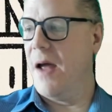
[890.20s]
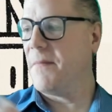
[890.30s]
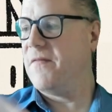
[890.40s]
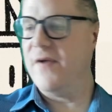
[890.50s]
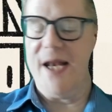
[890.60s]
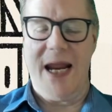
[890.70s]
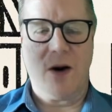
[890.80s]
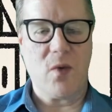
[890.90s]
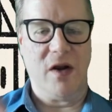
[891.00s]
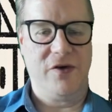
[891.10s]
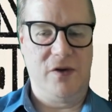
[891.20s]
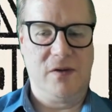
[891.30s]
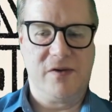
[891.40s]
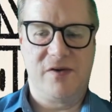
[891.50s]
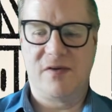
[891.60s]
for now, I shall
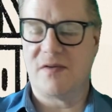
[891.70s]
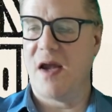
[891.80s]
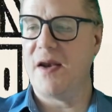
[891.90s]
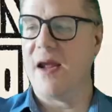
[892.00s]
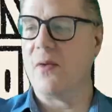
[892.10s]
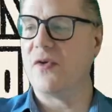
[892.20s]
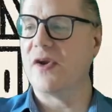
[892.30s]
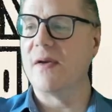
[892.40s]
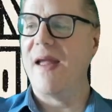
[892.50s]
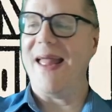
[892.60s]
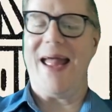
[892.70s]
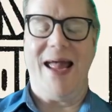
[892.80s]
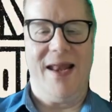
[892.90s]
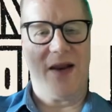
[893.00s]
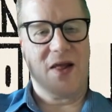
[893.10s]
sign out
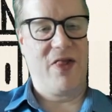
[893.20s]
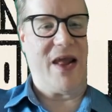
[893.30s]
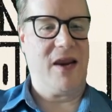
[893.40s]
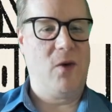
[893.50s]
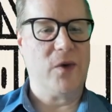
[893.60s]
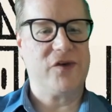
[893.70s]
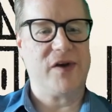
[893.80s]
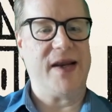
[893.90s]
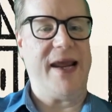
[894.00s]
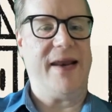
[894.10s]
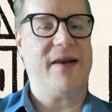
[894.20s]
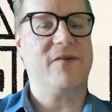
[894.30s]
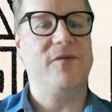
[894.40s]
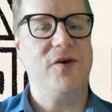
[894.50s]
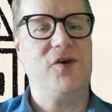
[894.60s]
and thank you once again
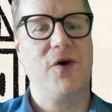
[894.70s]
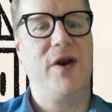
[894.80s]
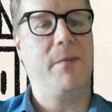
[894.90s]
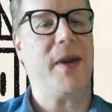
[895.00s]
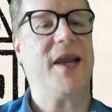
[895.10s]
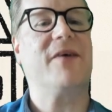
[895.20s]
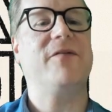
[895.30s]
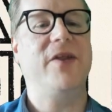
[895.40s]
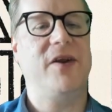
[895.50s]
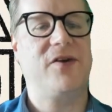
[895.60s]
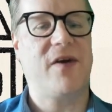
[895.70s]
for joining me for this